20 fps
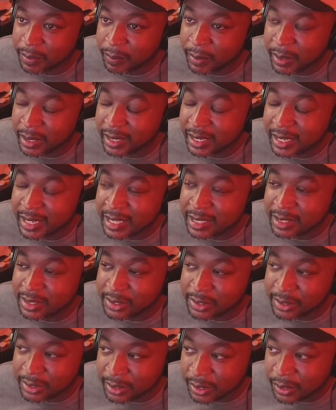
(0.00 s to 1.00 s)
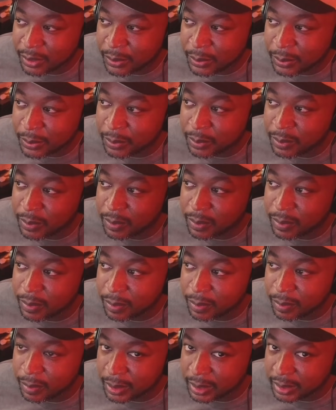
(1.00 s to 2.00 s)
but it's so
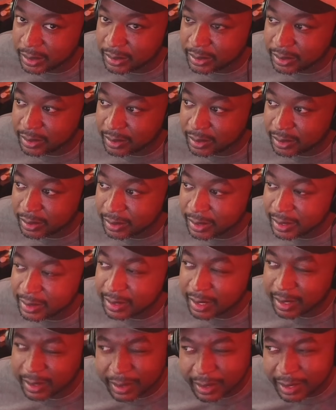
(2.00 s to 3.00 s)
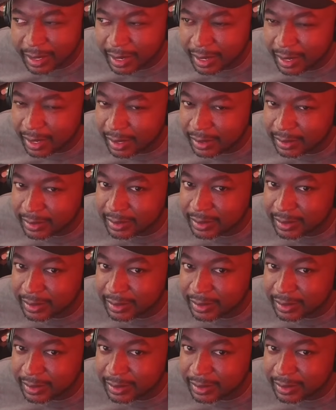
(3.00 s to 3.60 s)
much. It's a lot.